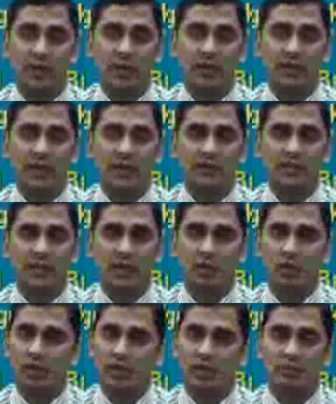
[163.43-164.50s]
In that
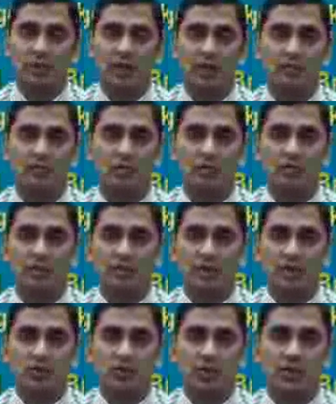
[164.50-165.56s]
scenario, I think applying a forward
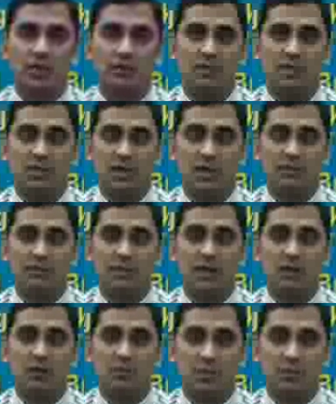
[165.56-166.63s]
ratio, I think we still
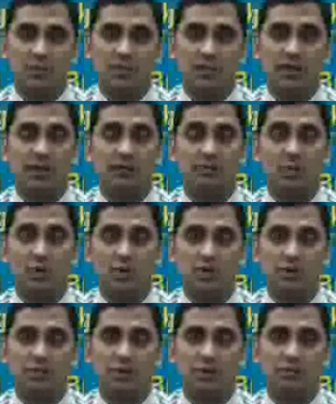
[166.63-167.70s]
remain optimistic and bullish
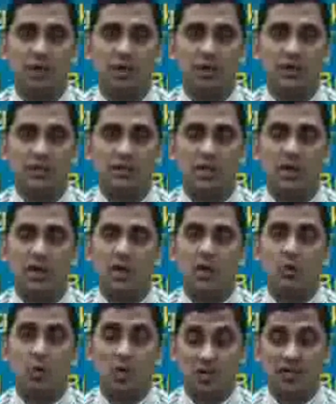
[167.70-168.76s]
upon the markets.
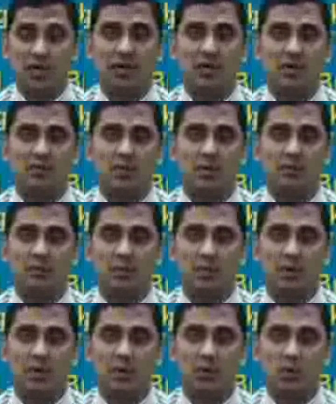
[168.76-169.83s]
What sectors probably
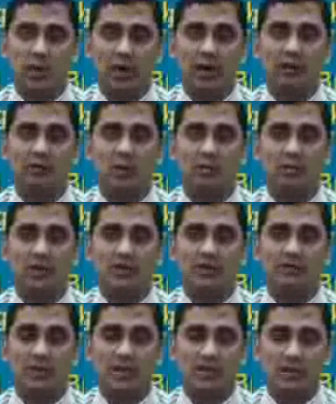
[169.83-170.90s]
you can look at, probably is
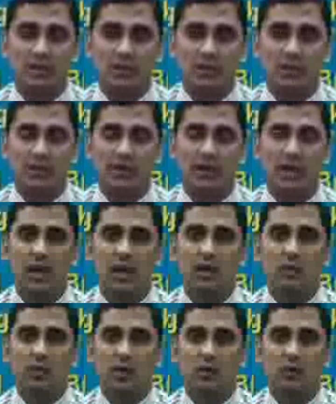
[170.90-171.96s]
infrastructure,
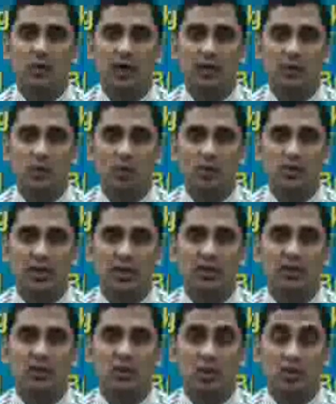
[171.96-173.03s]
you can look at the road
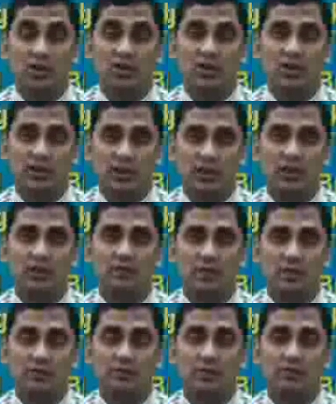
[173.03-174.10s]
sector, the logistics sector, which
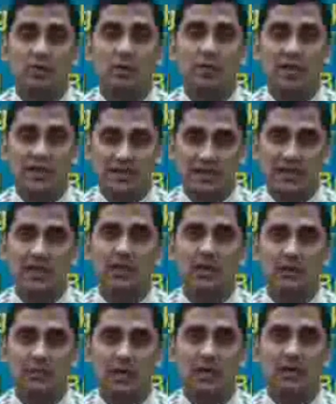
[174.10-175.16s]
has performed
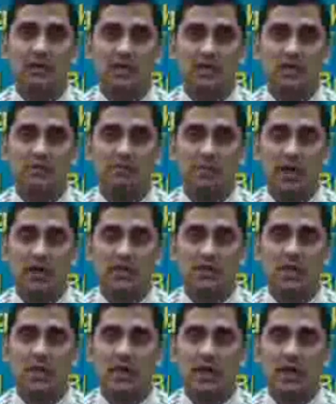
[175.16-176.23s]
exceedingly well in the recent past,
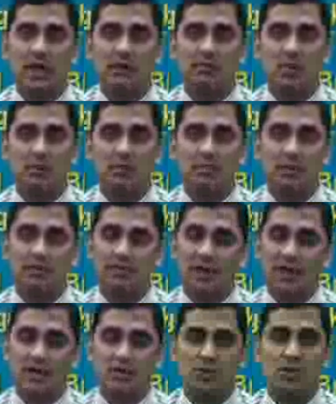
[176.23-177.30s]
and probably
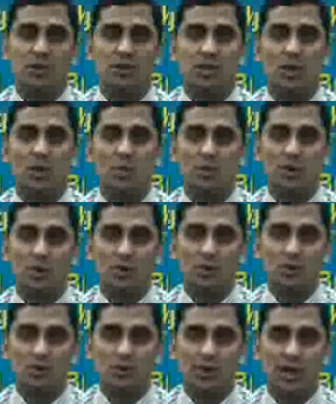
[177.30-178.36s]
financials along with
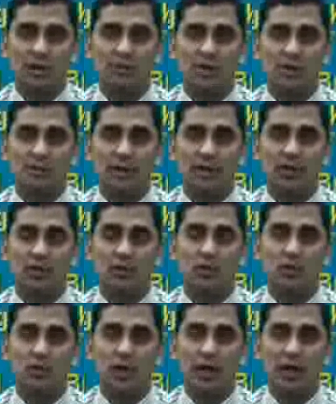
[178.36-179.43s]
autos can be expected to
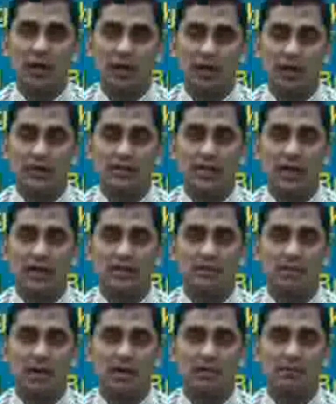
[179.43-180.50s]
do well. Select
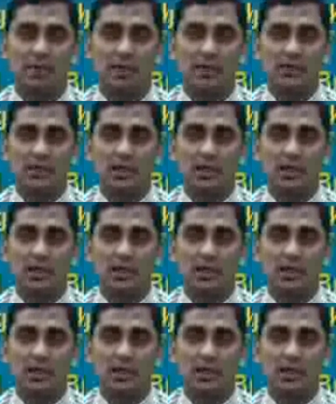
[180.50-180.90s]
cement companies